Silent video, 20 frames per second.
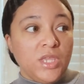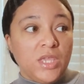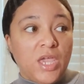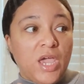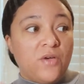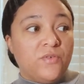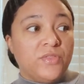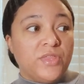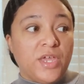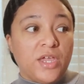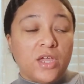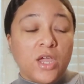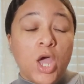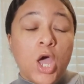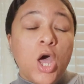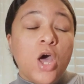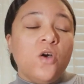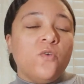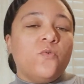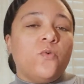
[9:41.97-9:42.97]
other thing,
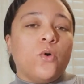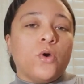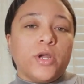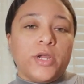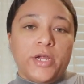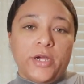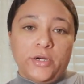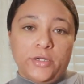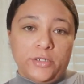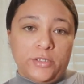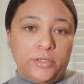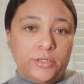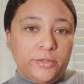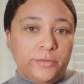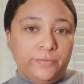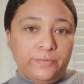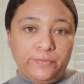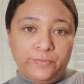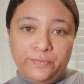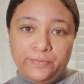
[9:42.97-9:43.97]
four years,
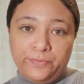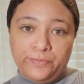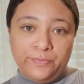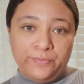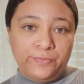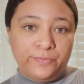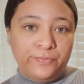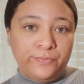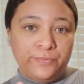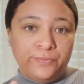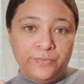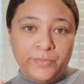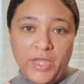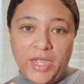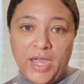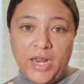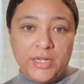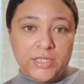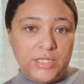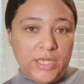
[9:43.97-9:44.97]
I
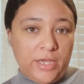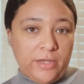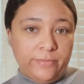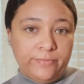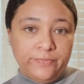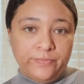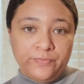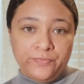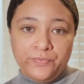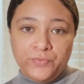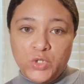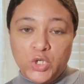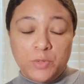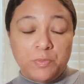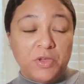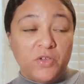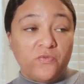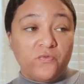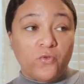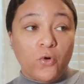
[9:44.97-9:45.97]
gotta say. Took
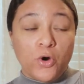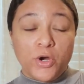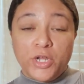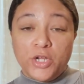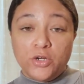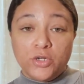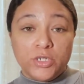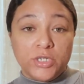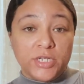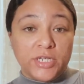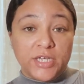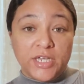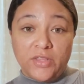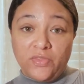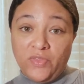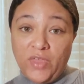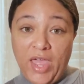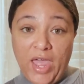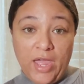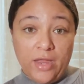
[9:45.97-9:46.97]
me four years to get
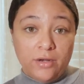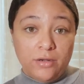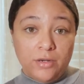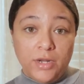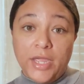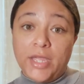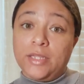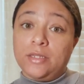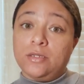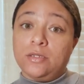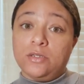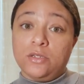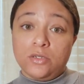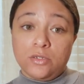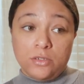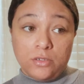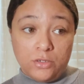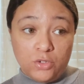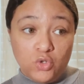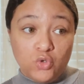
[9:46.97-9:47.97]
that and
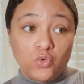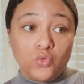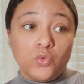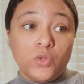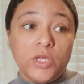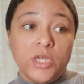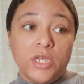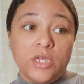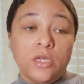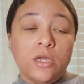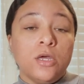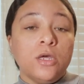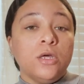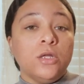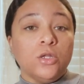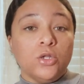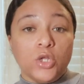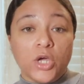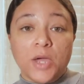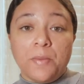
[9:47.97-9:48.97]
to truly
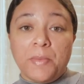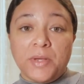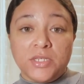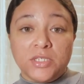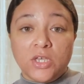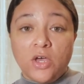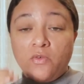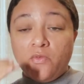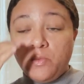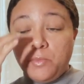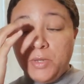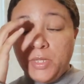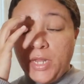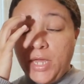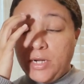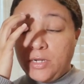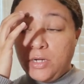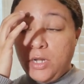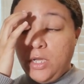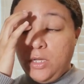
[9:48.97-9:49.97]
look at myself and be
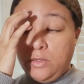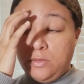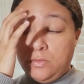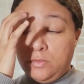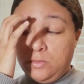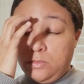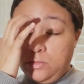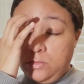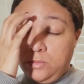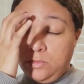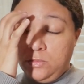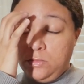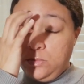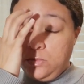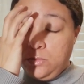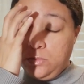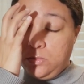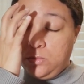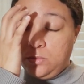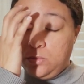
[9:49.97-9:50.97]
like, no,
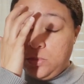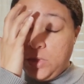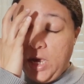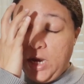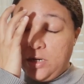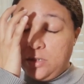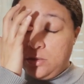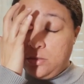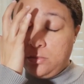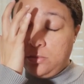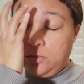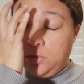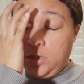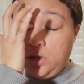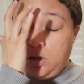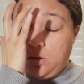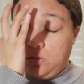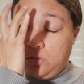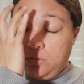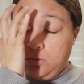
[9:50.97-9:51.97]
that, you
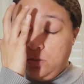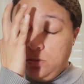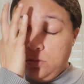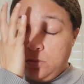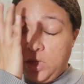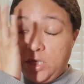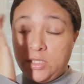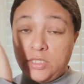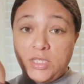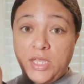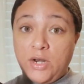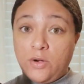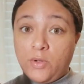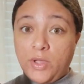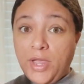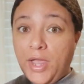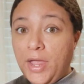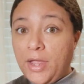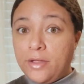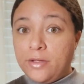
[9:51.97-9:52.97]
know, that's not
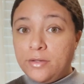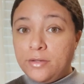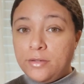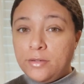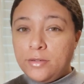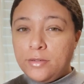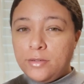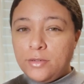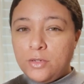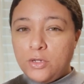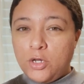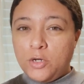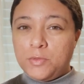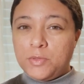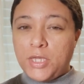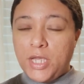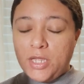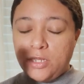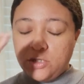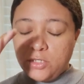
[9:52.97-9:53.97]
okay. You know what I'm
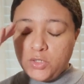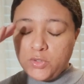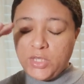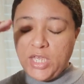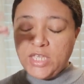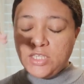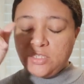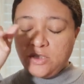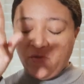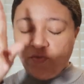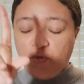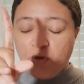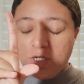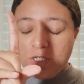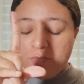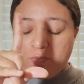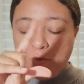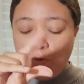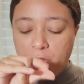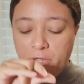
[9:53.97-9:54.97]
saying? So that's the
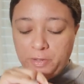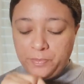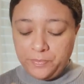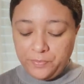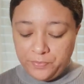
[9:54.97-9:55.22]
first point.